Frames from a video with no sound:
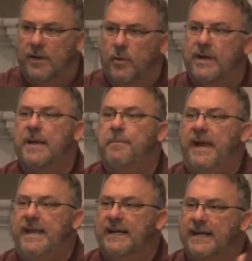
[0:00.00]
We're
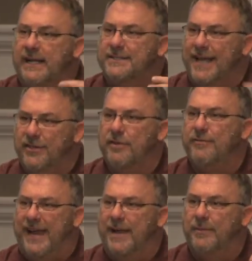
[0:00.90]
competing against other
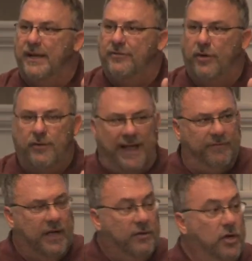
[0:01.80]
families who have